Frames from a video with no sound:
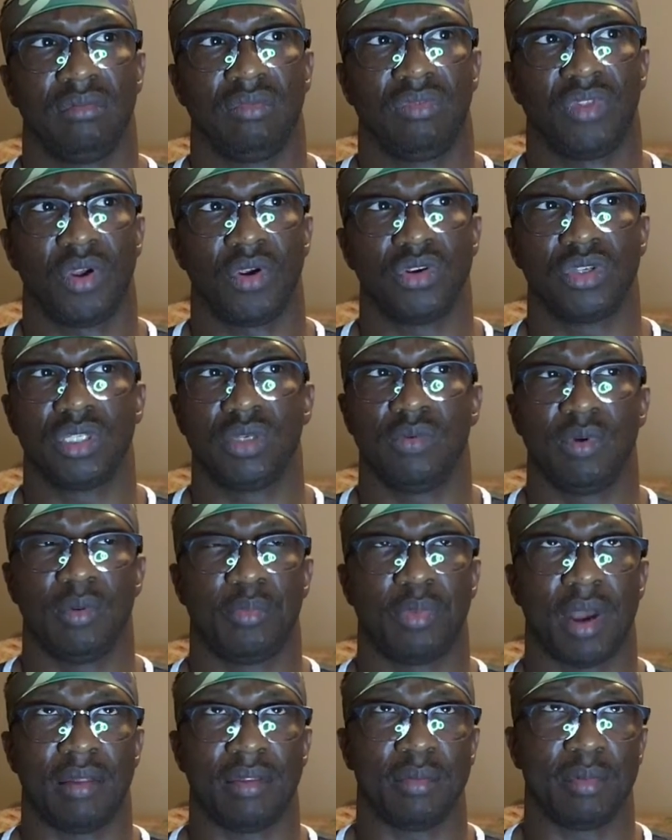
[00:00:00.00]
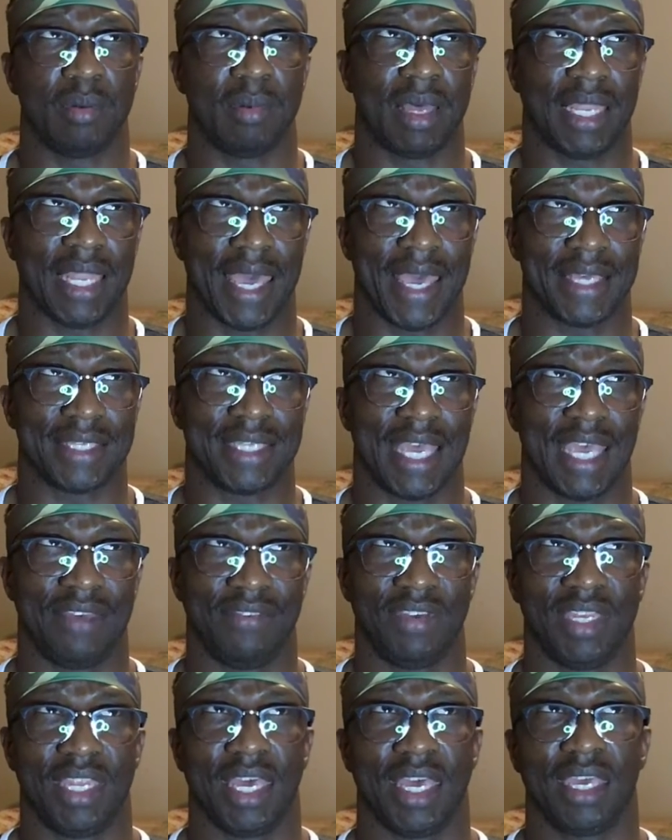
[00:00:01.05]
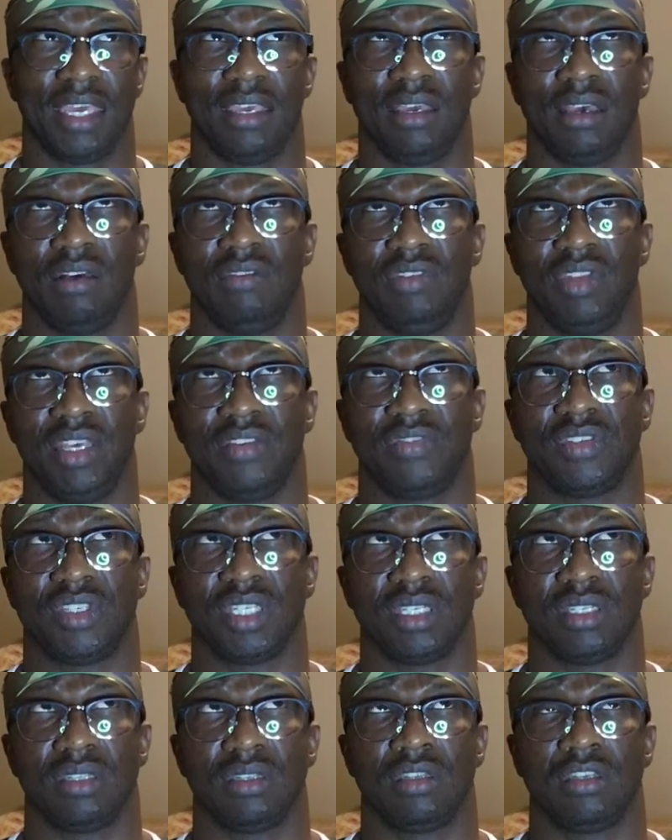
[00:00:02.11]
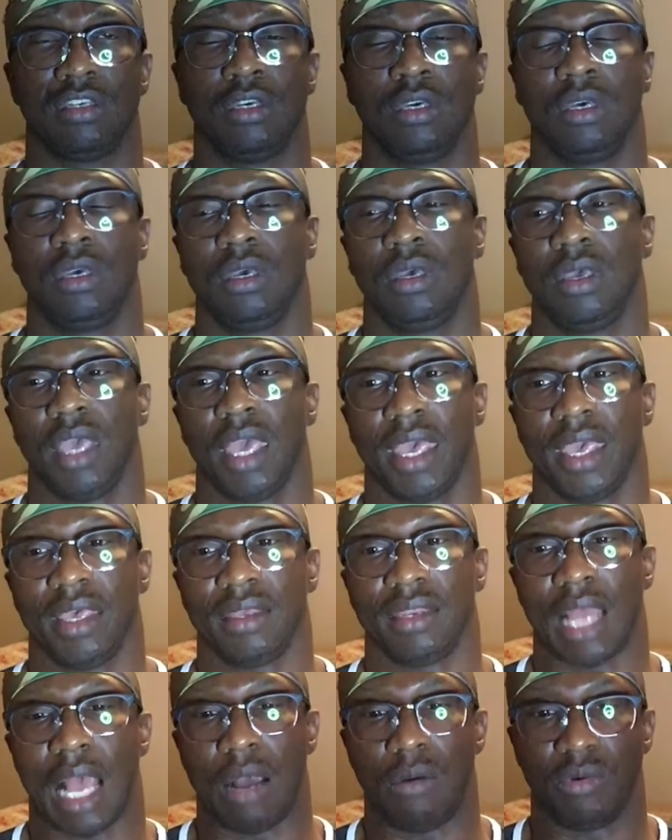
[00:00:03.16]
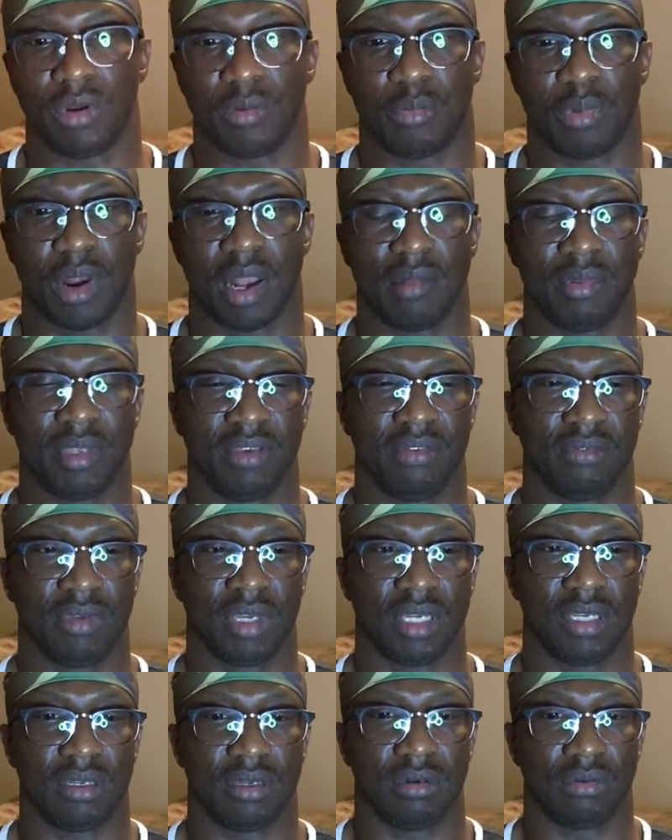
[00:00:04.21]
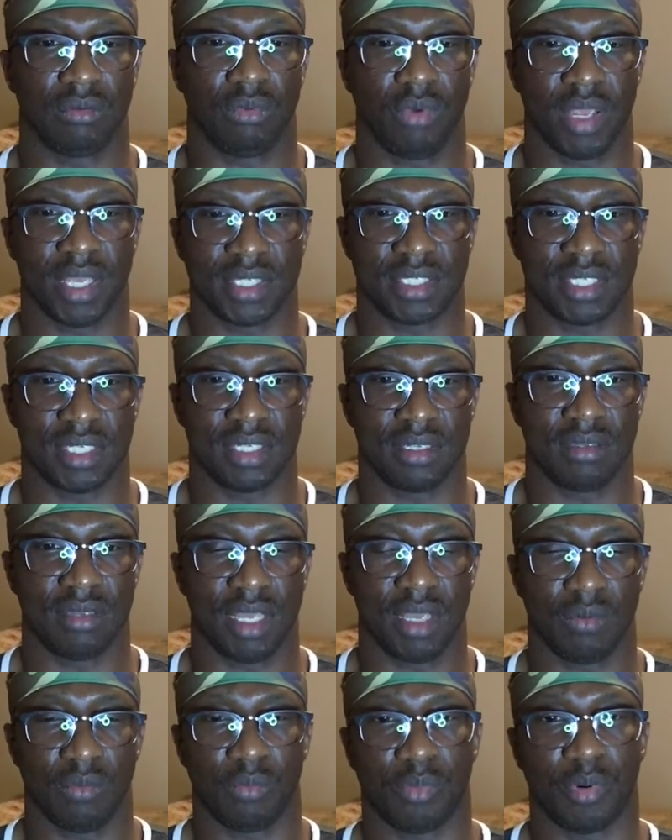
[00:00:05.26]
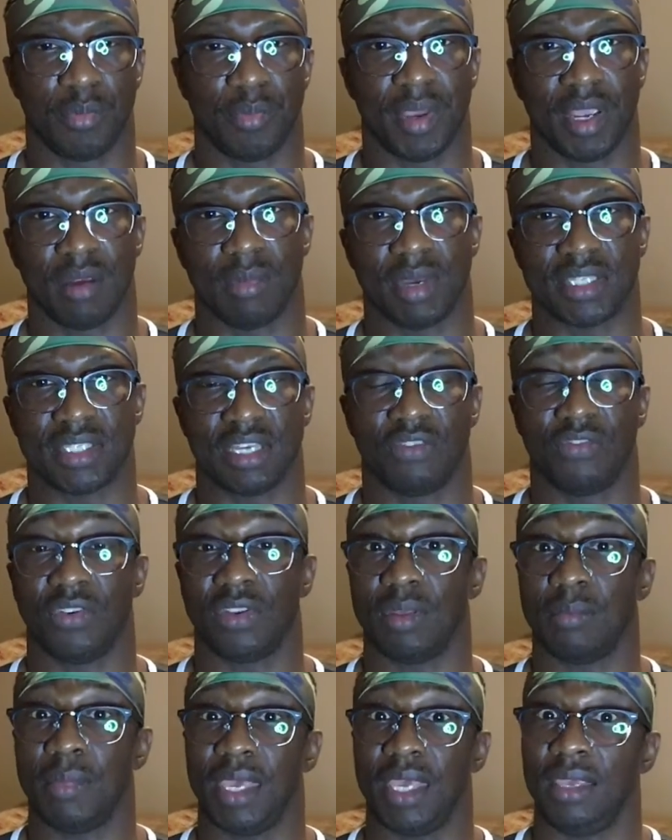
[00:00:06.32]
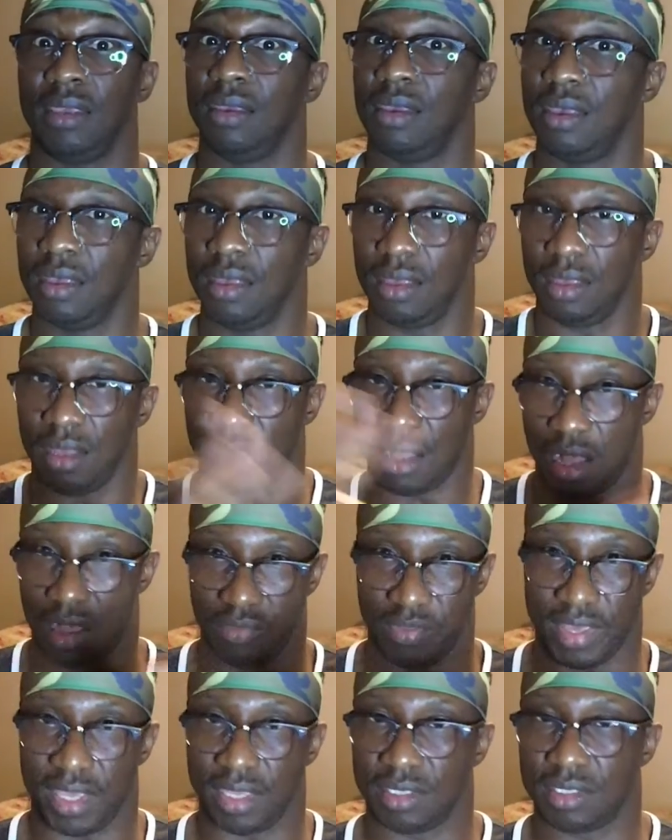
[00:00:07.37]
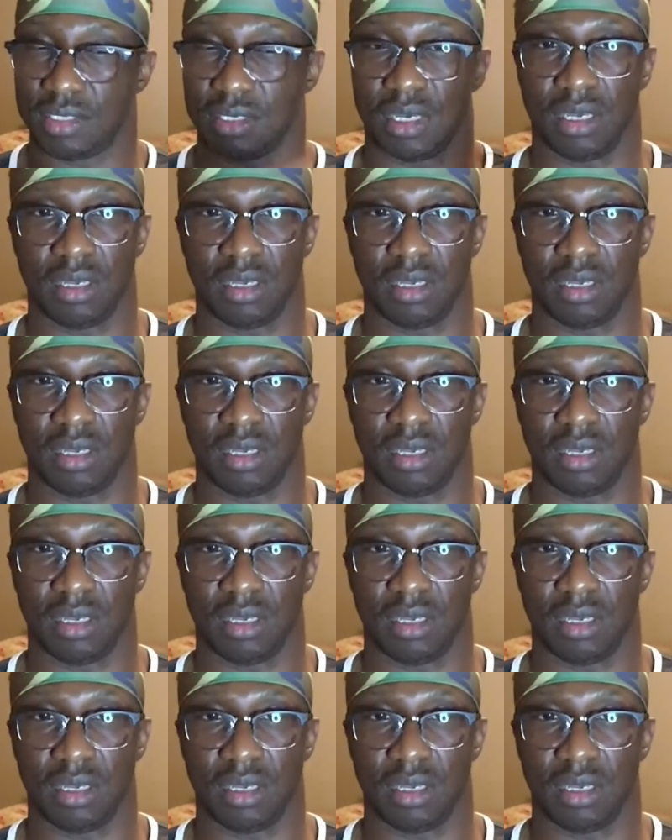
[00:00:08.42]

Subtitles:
Thursday would probably be my last heavy day of lifting, and I would have probably rested and prepared myself for the meet. All that